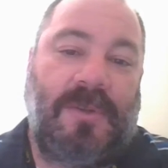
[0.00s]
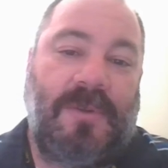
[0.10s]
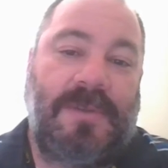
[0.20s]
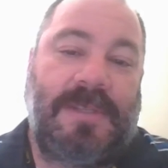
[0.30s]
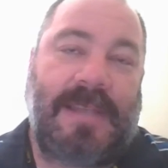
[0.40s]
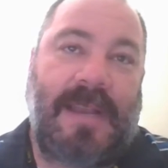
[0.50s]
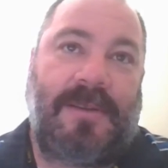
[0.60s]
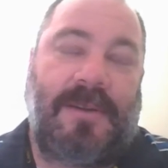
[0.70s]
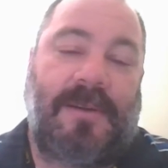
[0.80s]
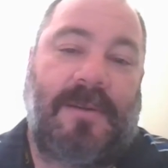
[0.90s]
2
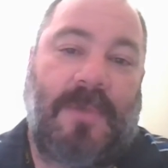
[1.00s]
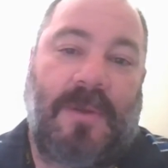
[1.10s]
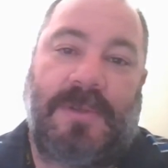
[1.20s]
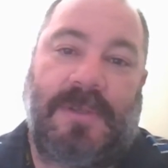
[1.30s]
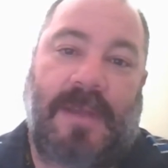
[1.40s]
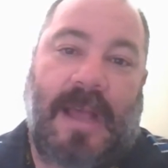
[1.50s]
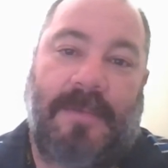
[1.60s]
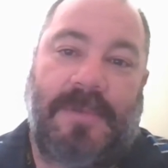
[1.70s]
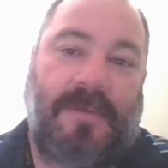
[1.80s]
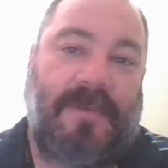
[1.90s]
centermost
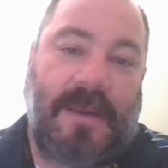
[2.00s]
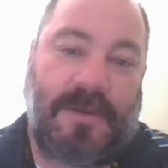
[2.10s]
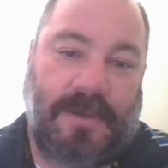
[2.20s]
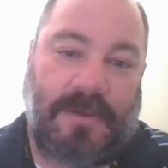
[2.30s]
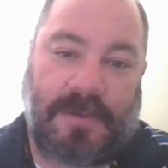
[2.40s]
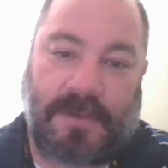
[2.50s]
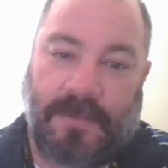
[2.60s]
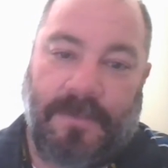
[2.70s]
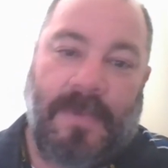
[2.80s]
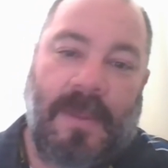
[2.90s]
observations.
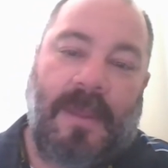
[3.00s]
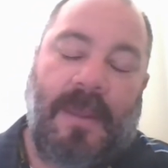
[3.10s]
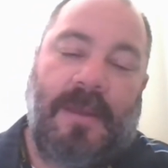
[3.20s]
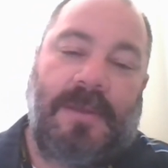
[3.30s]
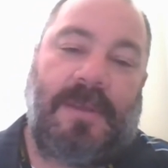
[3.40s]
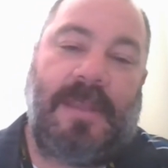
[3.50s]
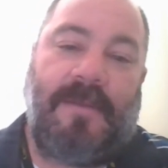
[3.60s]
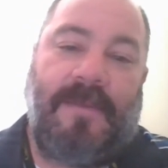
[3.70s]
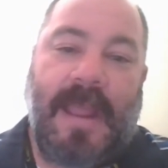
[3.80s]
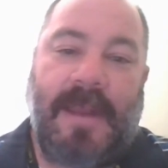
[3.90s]
So the
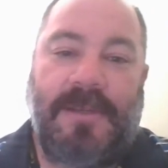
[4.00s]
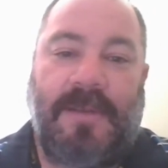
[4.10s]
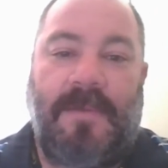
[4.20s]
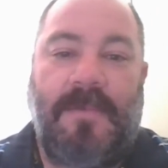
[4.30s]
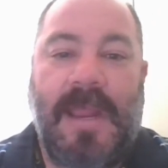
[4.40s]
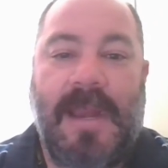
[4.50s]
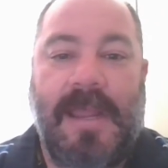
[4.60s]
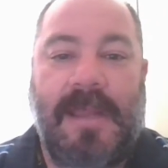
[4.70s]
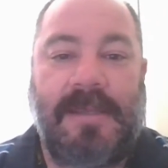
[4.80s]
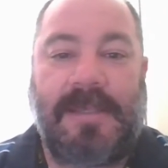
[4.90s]
advantage of a
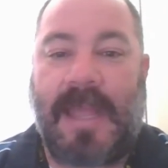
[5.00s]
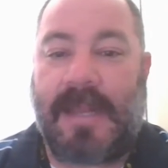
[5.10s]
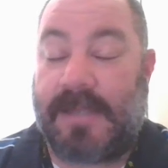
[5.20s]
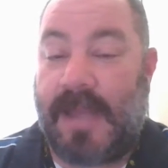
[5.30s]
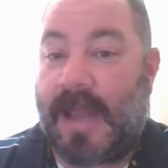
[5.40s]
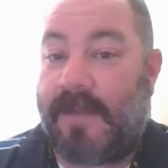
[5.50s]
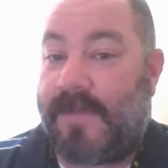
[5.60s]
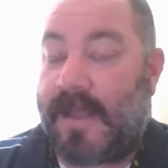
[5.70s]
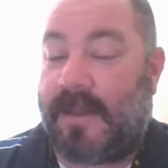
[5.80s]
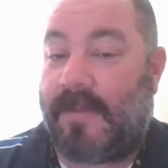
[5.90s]
median is that it's not
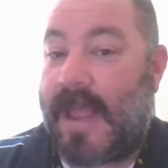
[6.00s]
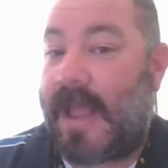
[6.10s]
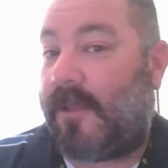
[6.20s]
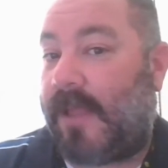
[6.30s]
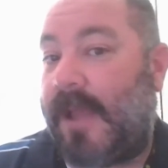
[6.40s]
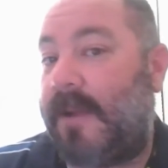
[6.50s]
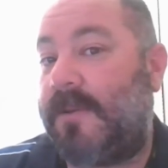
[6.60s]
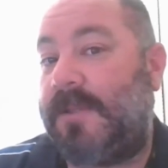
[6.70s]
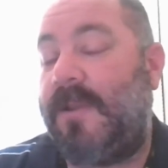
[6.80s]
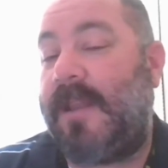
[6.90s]
affected by
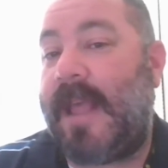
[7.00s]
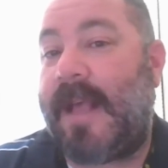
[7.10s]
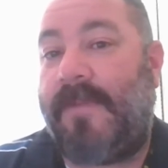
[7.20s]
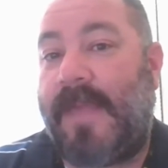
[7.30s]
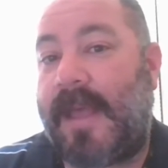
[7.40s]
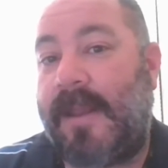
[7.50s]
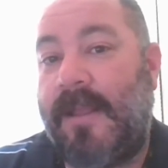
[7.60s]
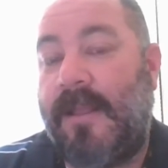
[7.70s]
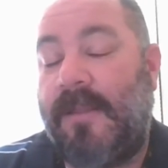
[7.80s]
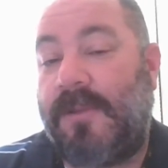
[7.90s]
outliers. You could have
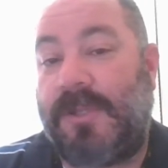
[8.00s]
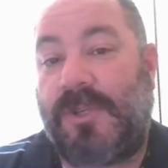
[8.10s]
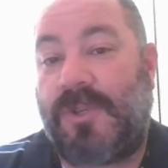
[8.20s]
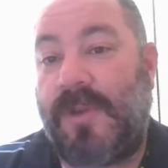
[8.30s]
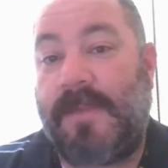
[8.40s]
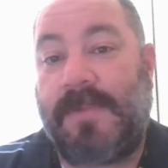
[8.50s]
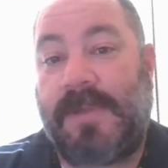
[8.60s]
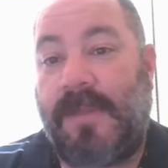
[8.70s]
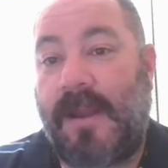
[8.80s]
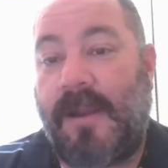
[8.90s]
those extremes
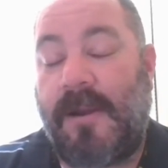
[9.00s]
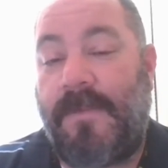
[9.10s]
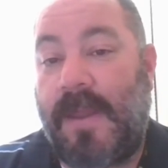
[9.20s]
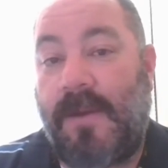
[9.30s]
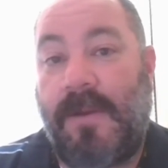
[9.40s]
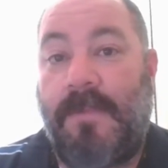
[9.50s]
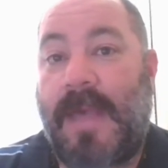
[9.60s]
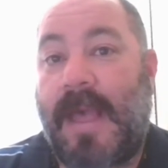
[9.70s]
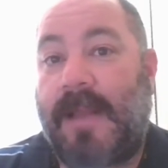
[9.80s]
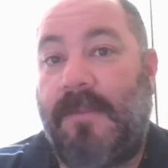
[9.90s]
in there and they don't
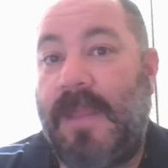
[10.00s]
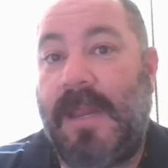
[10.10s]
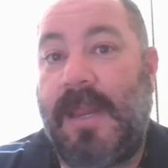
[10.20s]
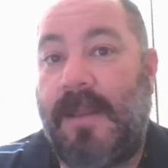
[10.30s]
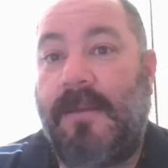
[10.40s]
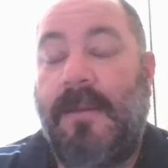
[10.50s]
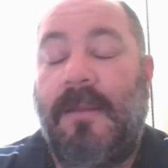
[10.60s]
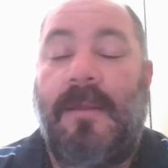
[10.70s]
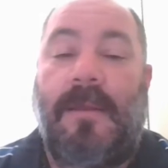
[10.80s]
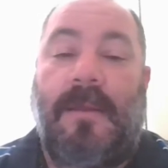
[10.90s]
impact the median.
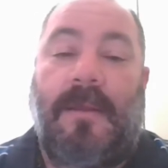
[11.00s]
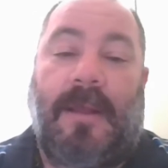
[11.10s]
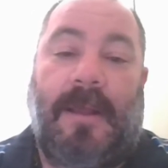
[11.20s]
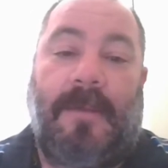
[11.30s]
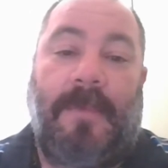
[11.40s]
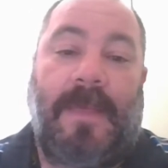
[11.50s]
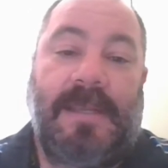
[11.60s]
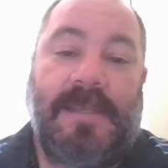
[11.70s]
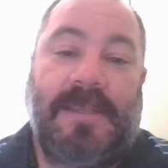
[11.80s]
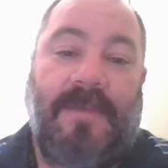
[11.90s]
The
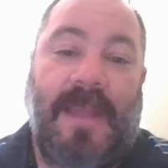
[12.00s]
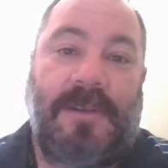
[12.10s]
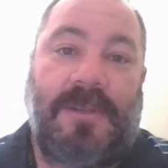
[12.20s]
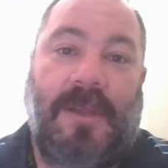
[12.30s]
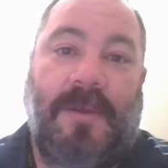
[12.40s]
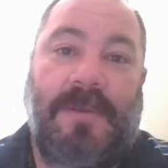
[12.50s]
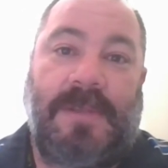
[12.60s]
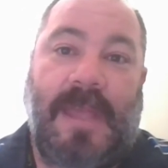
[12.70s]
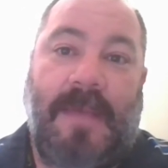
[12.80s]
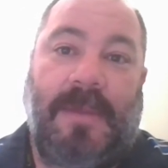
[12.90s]
disadvantage, though, is
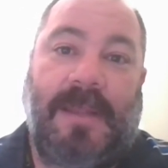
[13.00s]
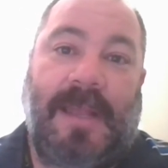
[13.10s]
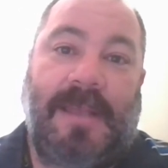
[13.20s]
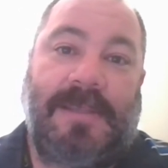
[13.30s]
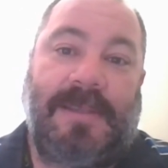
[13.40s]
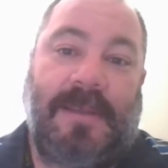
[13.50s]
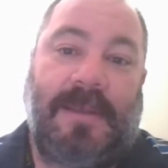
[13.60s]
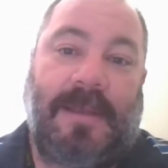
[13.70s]
that because